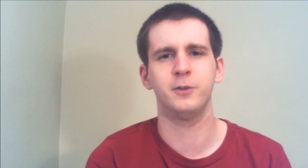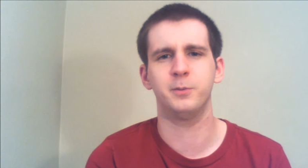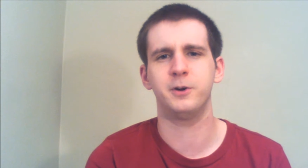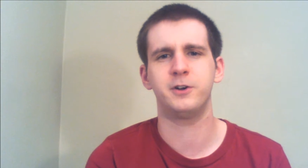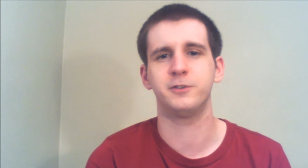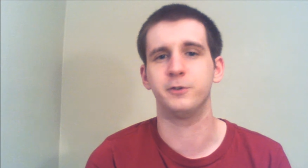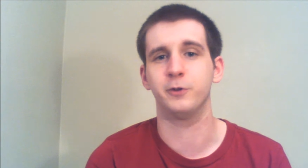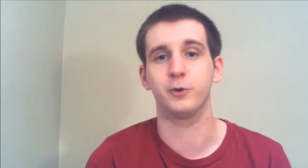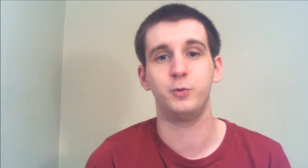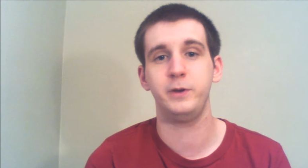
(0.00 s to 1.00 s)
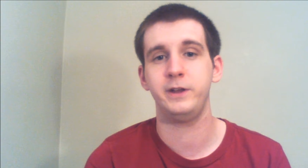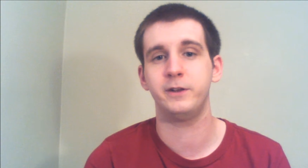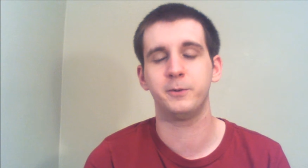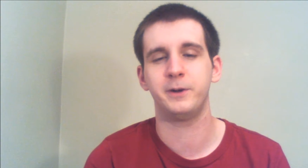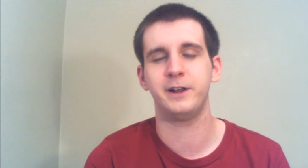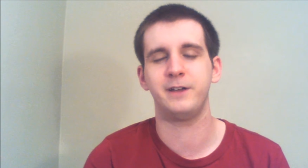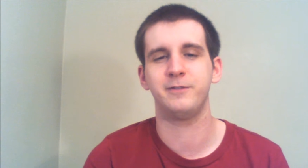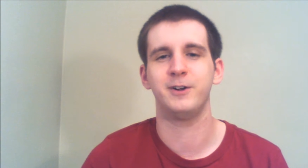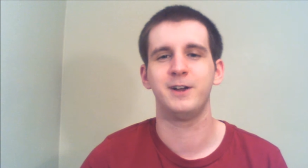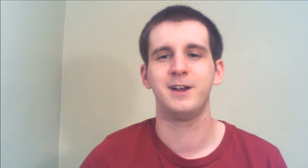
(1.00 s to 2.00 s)
boss or their queen or
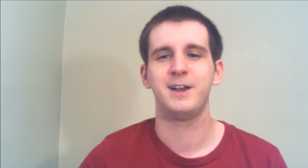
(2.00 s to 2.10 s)
whatever.